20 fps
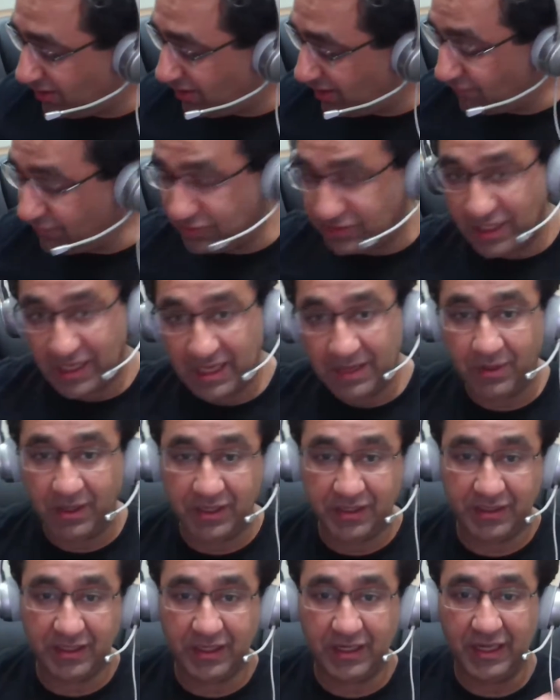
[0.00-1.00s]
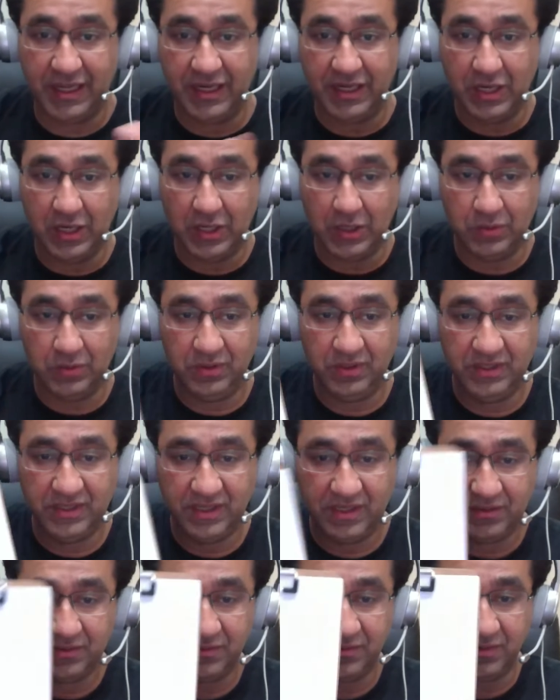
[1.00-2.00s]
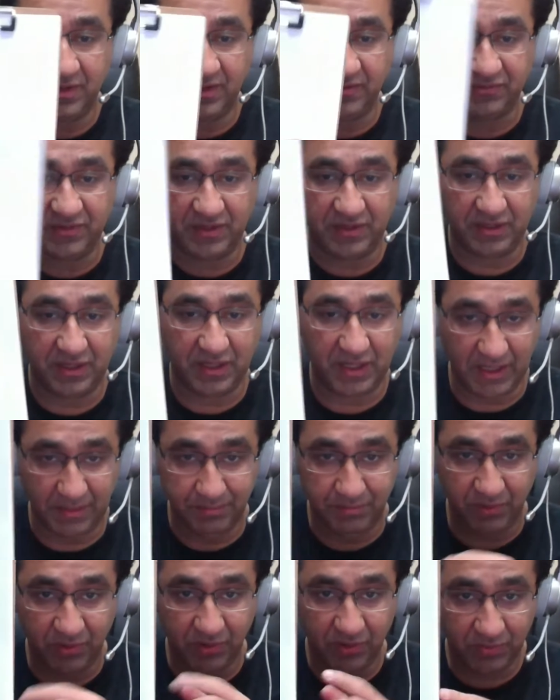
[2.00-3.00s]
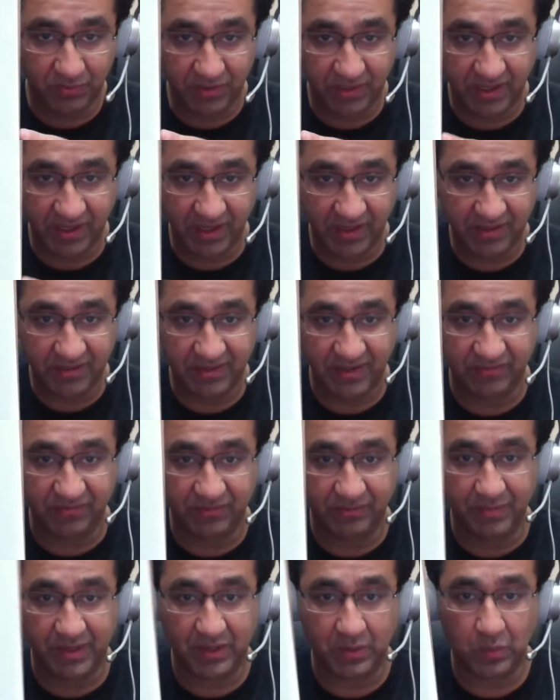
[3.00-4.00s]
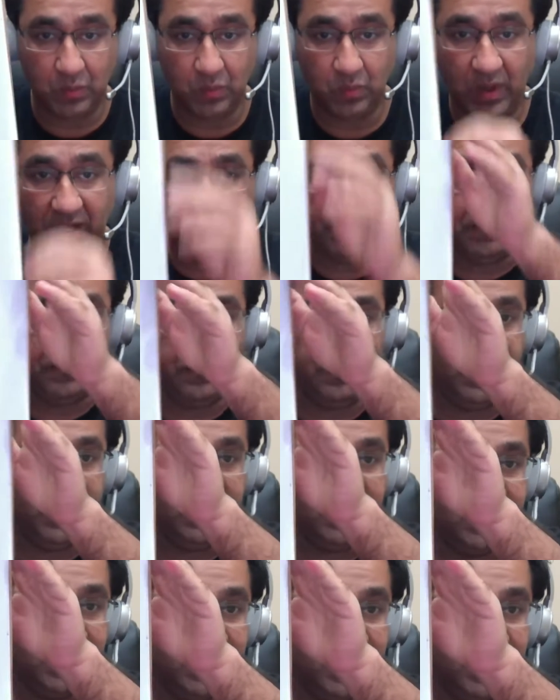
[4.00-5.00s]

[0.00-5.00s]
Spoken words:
If you think about an old trusted clipboard over here, that's about 1 feet